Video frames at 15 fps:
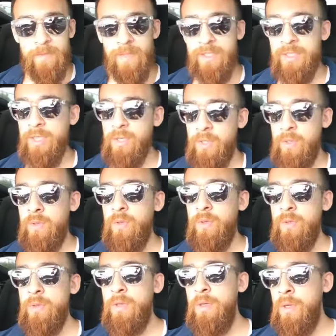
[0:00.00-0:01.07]
to
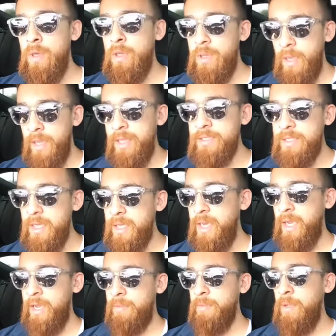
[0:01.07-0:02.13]
the intake
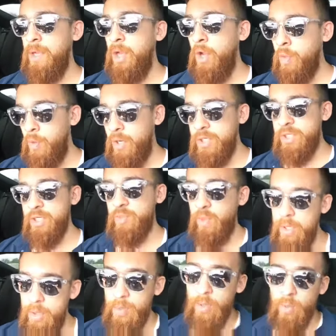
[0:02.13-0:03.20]
cam, which is
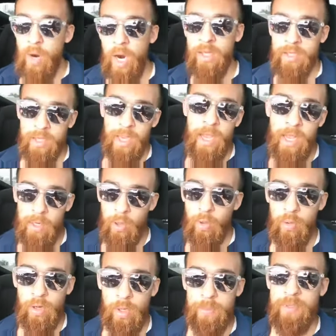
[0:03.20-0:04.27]
where we want it at
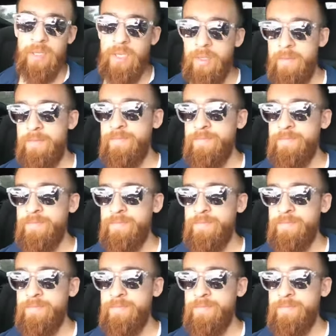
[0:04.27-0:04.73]
lower RPM.